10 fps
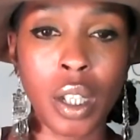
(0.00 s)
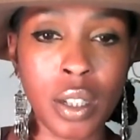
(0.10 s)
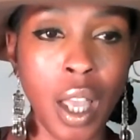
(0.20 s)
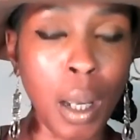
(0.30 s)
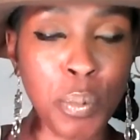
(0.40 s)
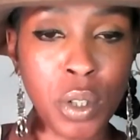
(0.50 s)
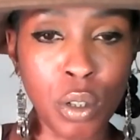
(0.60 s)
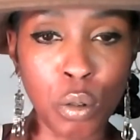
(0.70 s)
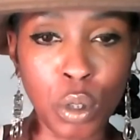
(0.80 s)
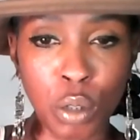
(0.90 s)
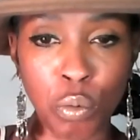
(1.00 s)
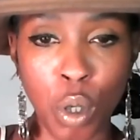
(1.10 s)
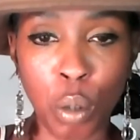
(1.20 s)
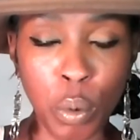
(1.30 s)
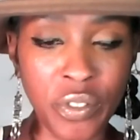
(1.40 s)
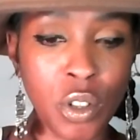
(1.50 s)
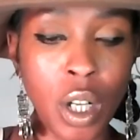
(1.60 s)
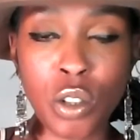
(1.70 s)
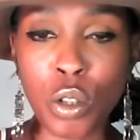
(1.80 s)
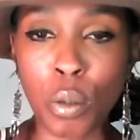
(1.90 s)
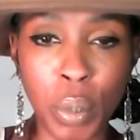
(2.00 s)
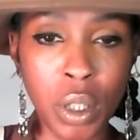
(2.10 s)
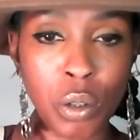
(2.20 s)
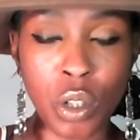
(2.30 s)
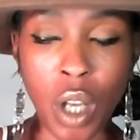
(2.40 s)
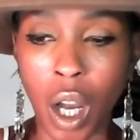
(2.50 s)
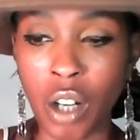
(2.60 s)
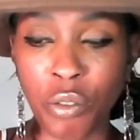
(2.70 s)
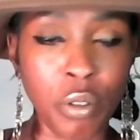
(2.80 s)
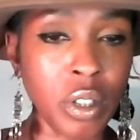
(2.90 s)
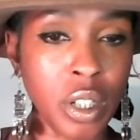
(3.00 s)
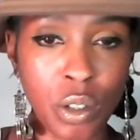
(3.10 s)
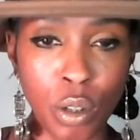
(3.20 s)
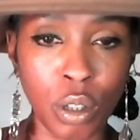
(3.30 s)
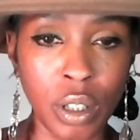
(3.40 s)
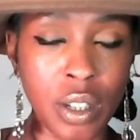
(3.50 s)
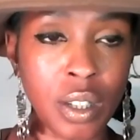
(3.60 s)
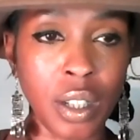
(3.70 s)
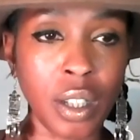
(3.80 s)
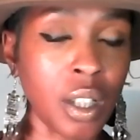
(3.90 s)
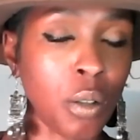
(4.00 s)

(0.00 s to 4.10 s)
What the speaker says: It's absolutely wrong. We've tried to appeal to Alfred. He's not listening.